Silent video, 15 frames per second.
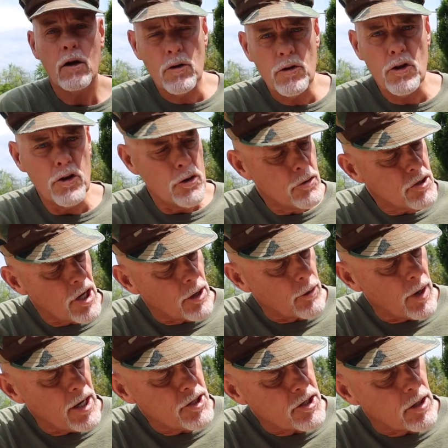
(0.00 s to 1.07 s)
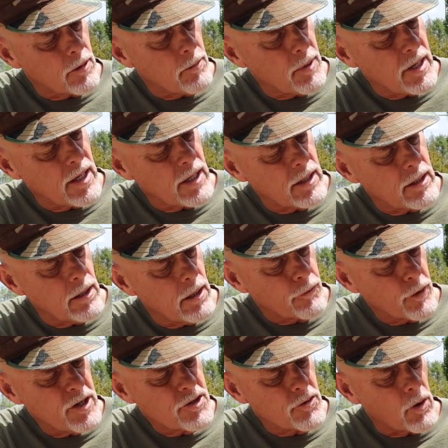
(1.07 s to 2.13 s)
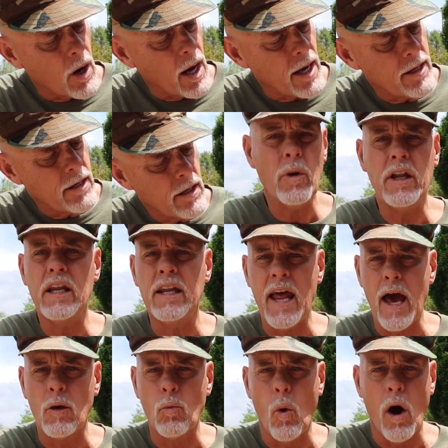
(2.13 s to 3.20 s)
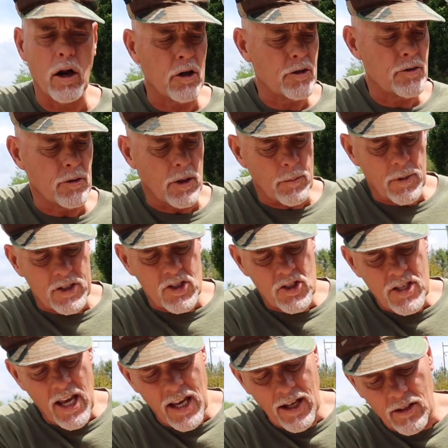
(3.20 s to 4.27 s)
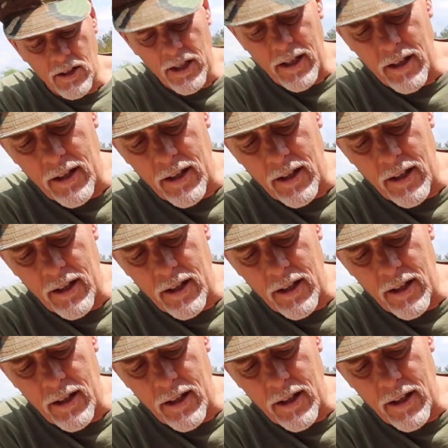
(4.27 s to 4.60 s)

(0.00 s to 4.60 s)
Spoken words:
The new generation being freeze-dried, we need to add water to it. But just take a look at